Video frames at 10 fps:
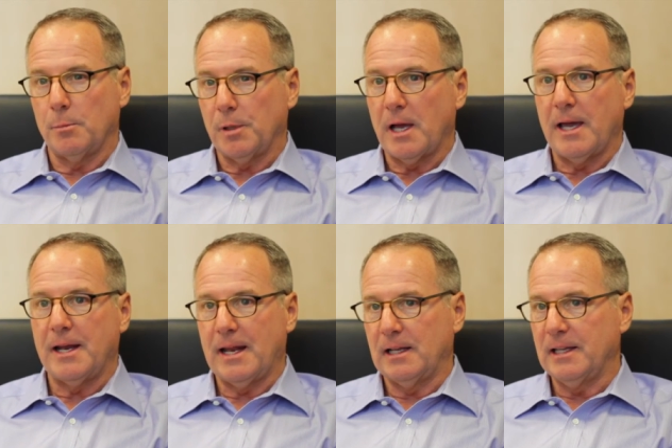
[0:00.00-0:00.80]
apply
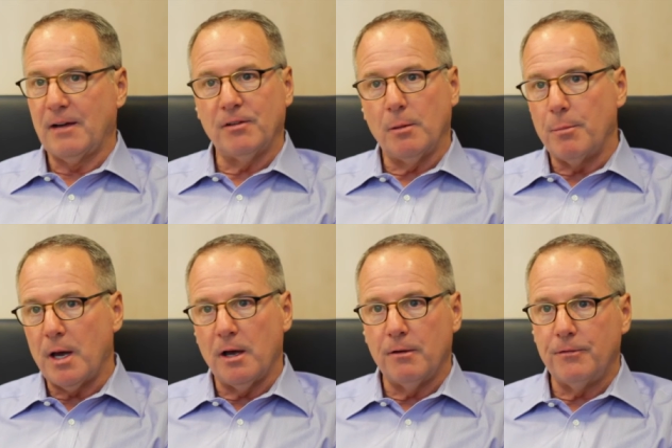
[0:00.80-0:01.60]
it at a level
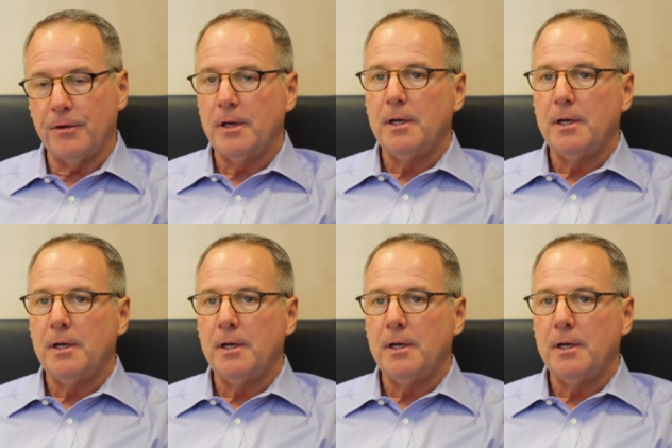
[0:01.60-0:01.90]
above